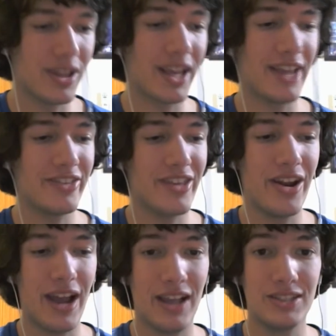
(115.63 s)
Like I
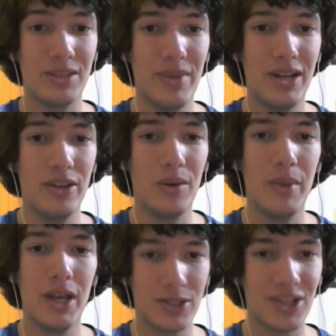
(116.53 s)
said, I submitted them
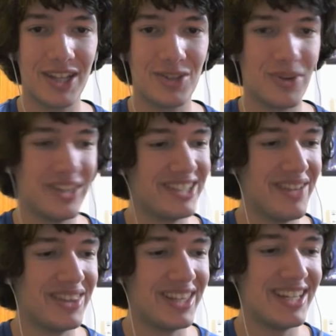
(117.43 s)
July
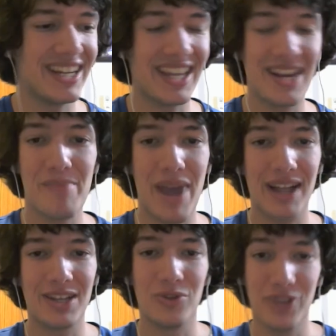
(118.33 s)
27th and didn't get them back
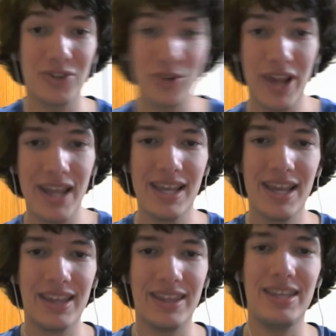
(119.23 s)
till yesterday,
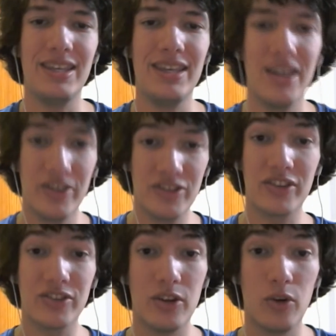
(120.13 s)
the
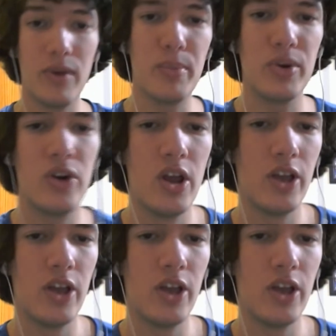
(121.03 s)
6th of November.